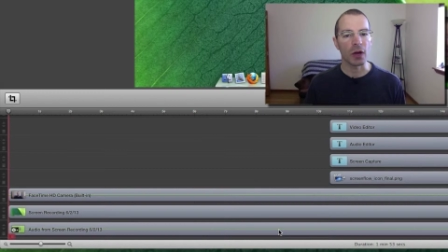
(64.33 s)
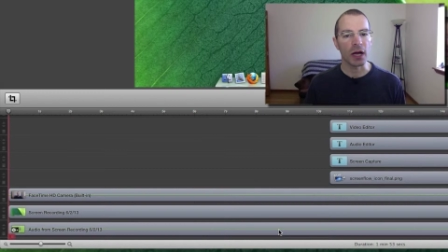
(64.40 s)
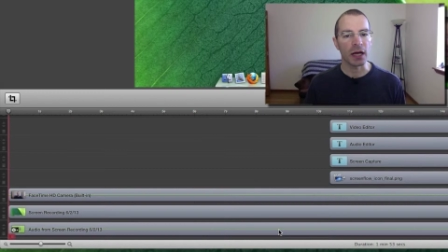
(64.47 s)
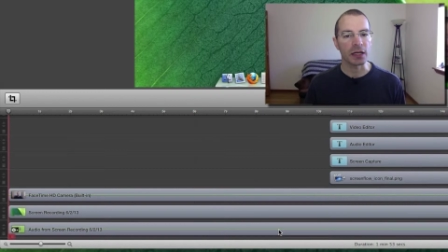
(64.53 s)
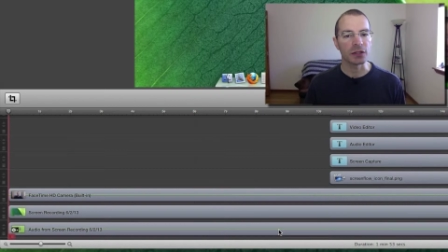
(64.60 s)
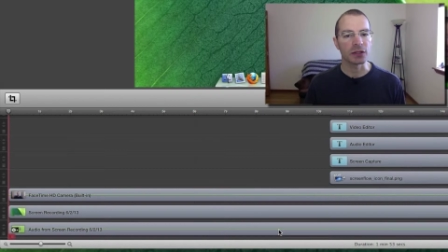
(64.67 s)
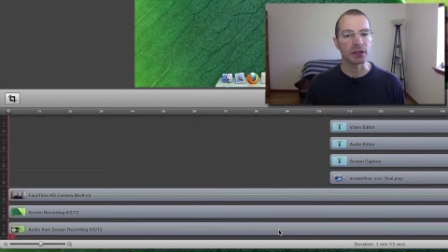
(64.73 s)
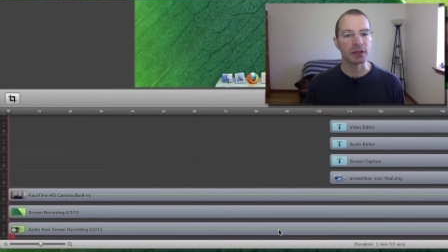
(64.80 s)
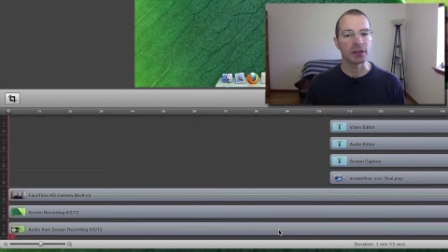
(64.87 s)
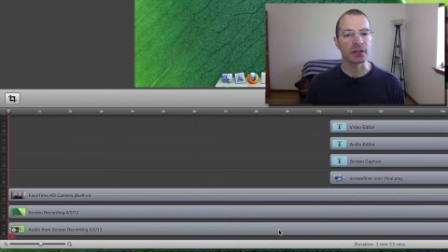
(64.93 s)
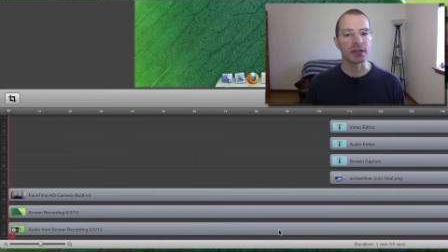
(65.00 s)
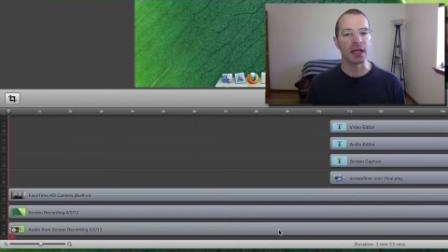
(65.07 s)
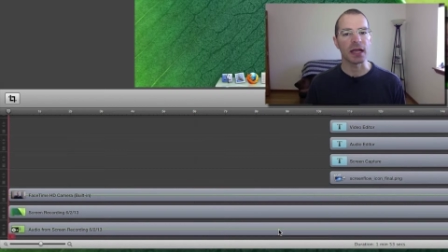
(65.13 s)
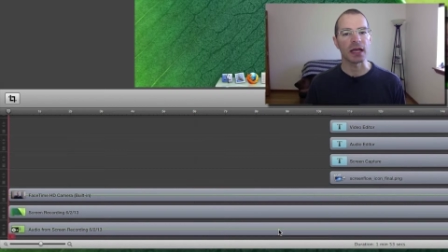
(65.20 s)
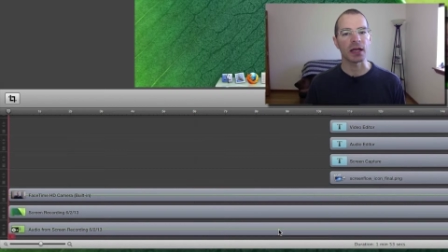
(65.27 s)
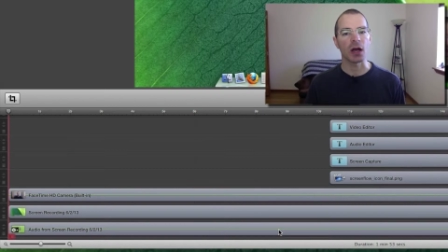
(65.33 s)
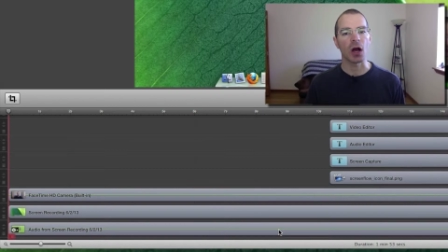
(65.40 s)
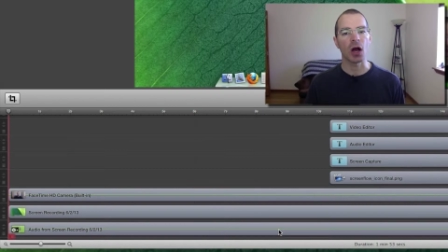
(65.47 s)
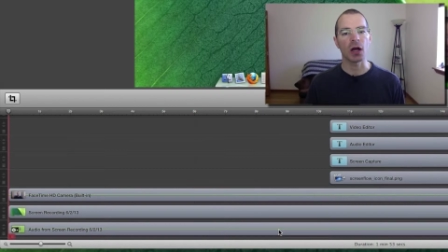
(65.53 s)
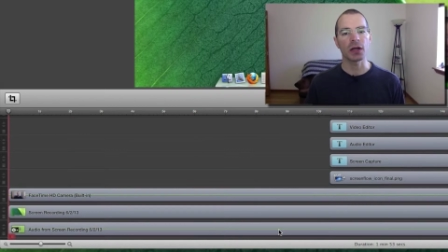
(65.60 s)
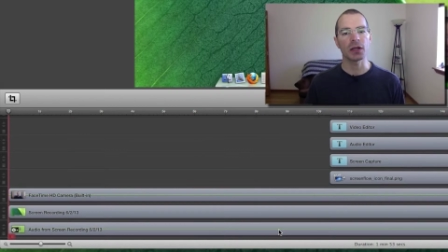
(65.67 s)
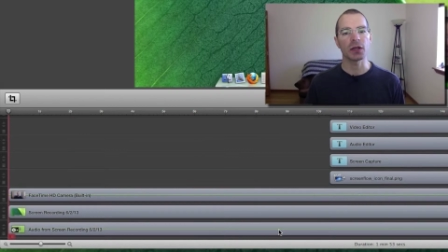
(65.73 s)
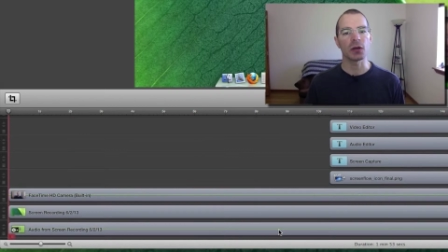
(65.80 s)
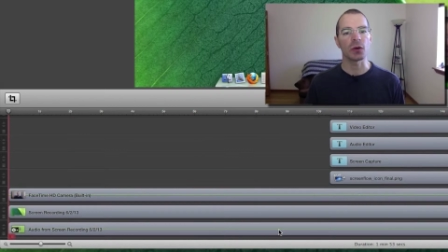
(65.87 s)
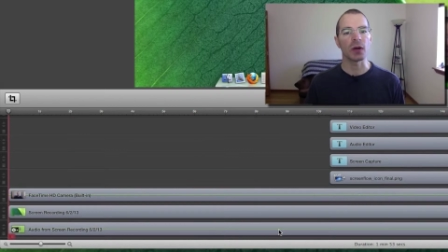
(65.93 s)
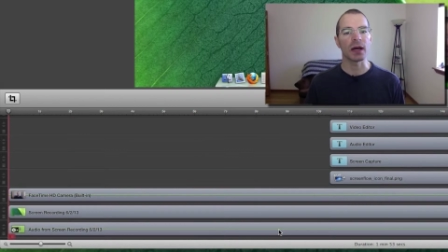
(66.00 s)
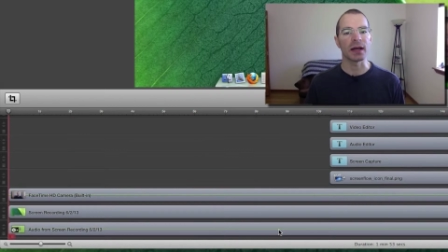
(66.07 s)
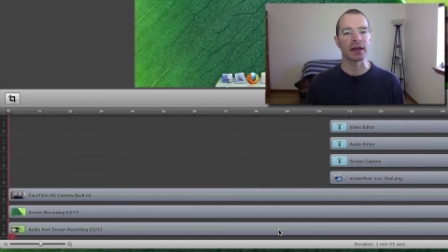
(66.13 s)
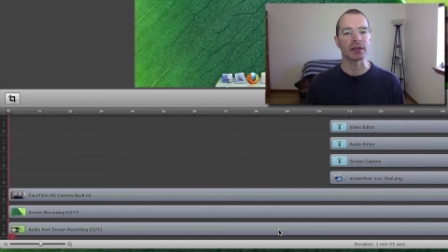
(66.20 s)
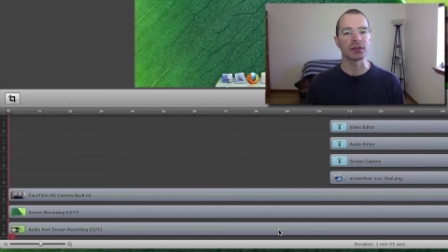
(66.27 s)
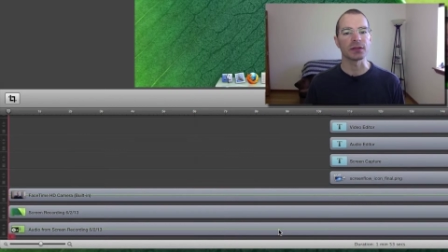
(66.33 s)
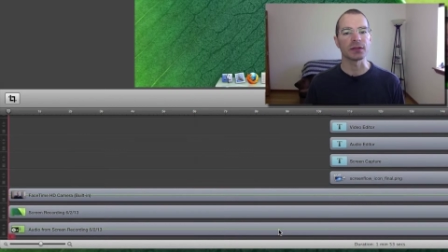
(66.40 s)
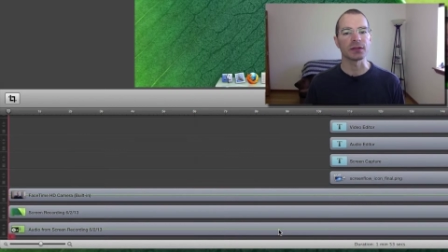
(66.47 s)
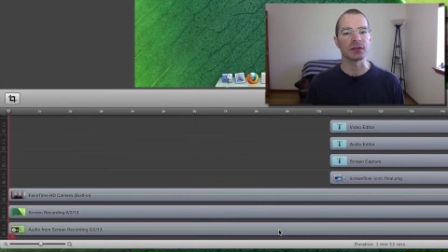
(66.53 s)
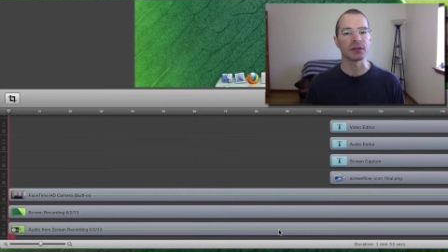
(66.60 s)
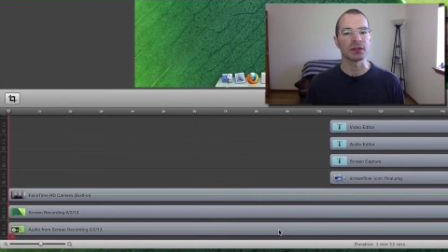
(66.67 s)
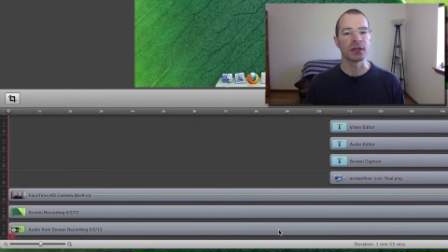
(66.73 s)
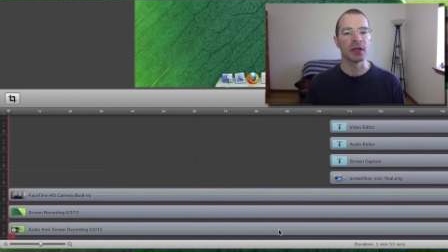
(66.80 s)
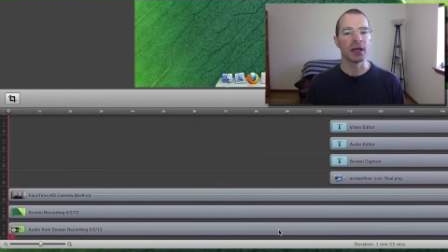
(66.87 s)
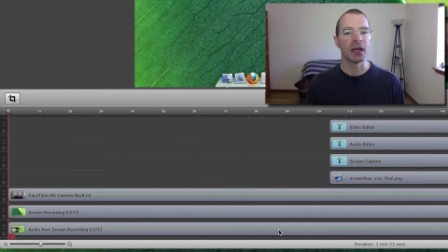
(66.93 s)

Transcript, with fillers: actions and audio actions,